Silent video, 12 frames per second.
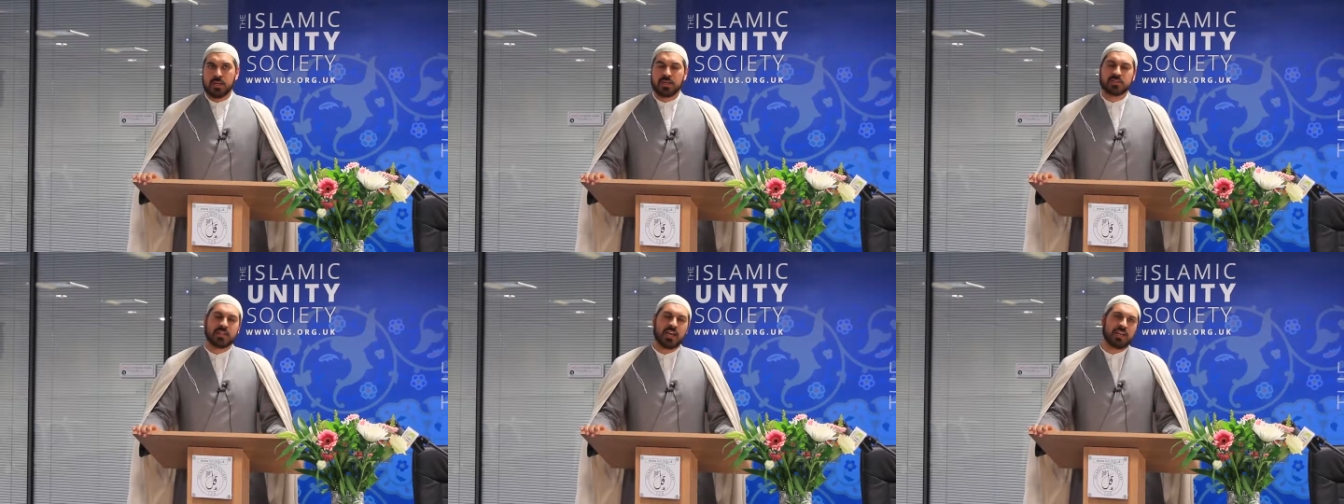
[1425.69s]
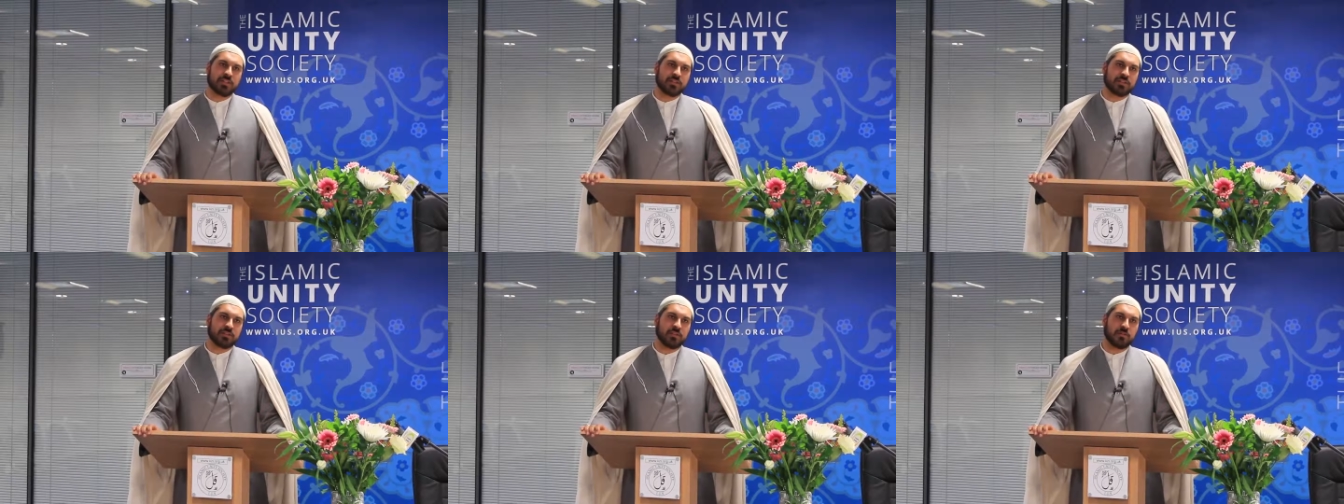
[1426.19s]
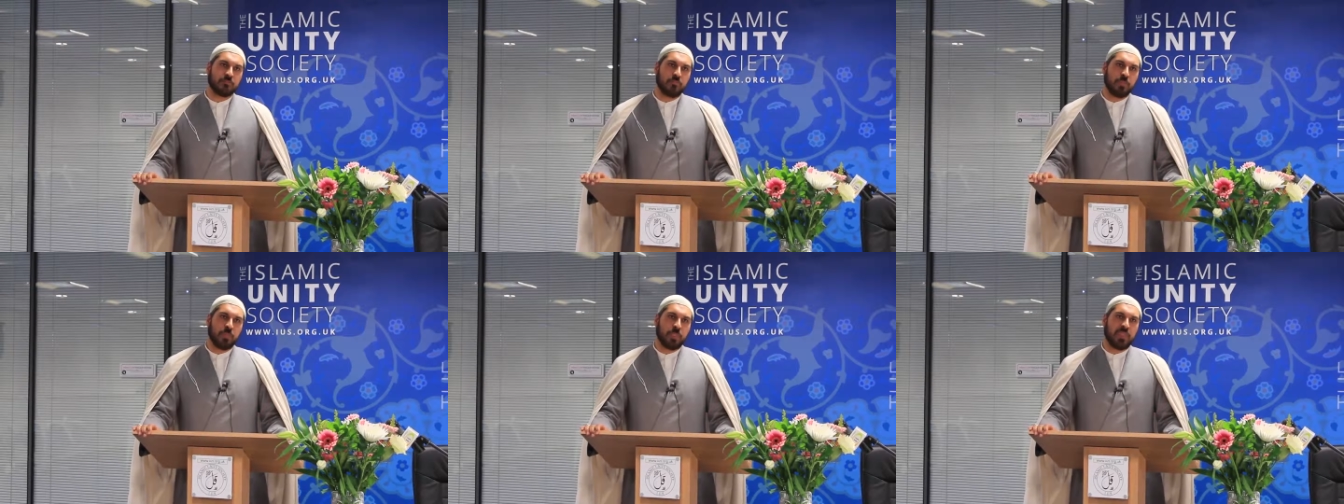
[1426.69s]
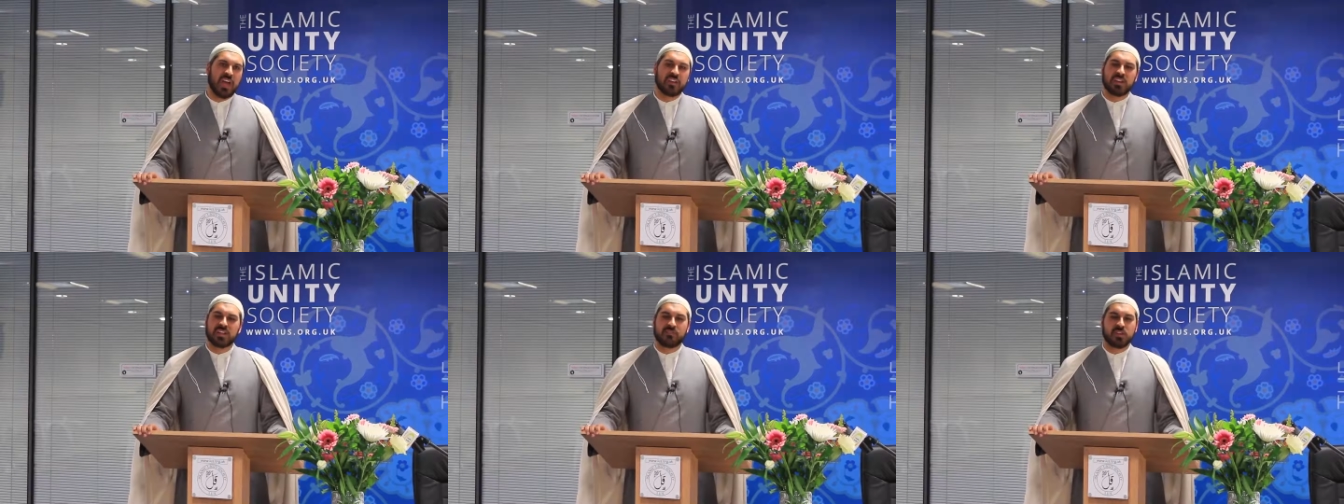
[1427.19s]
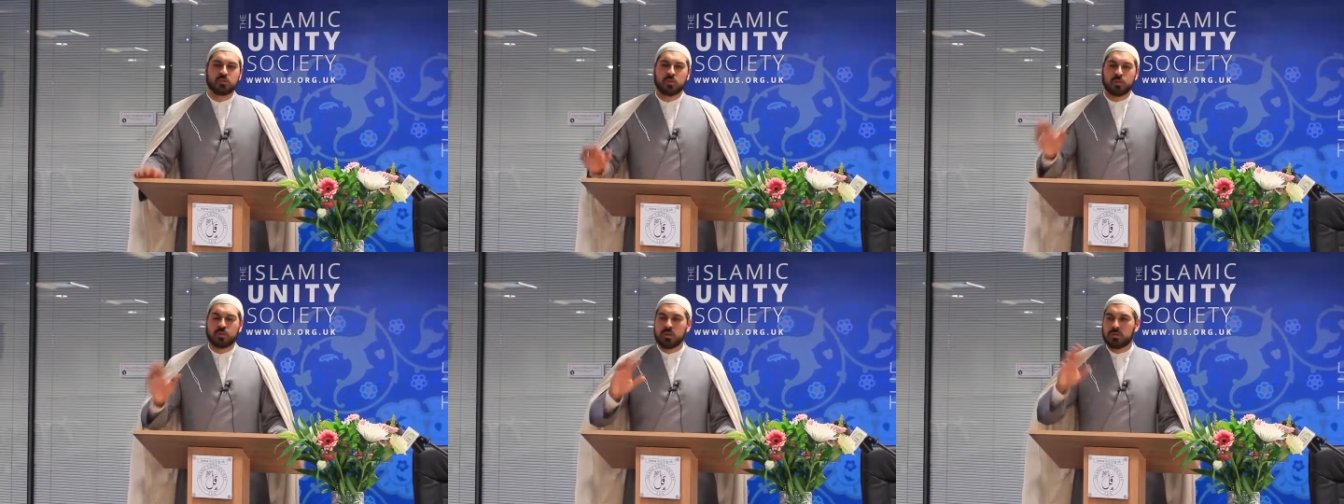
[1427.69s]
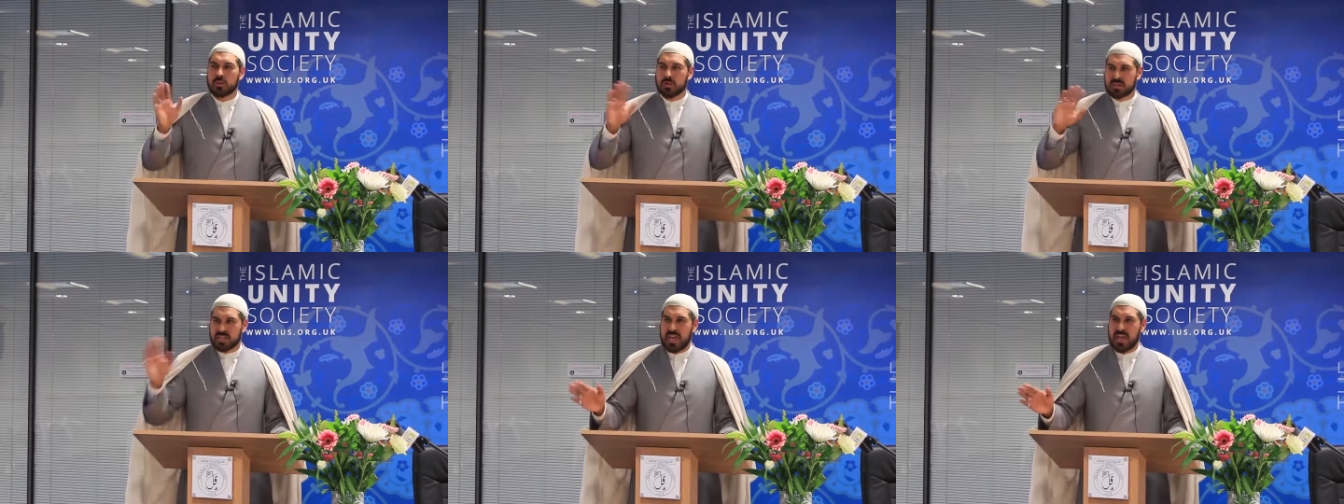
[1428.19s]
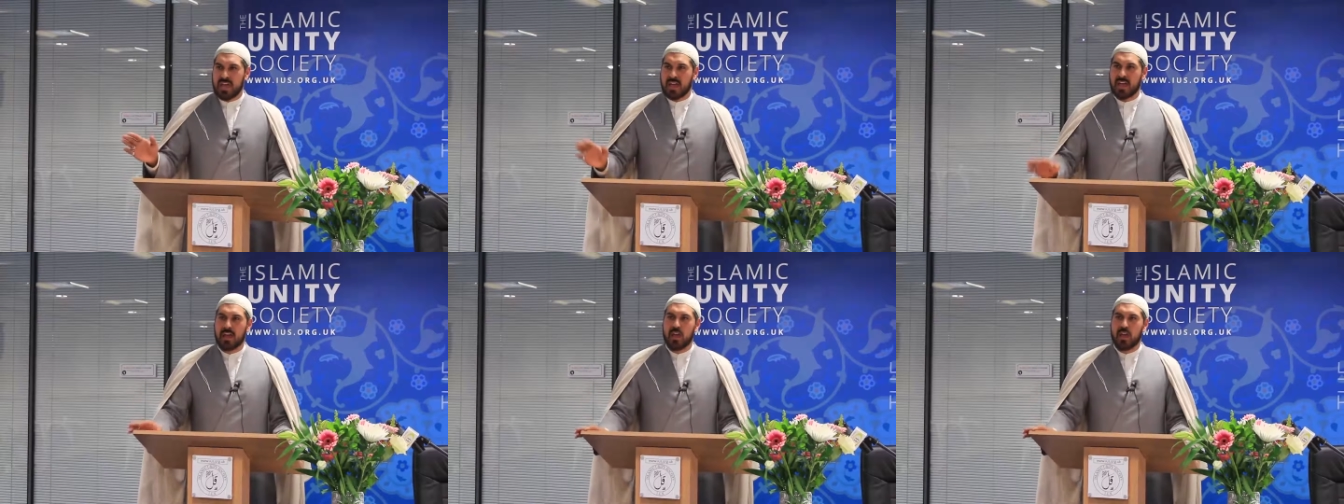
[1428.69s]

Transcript: is that that individual will not care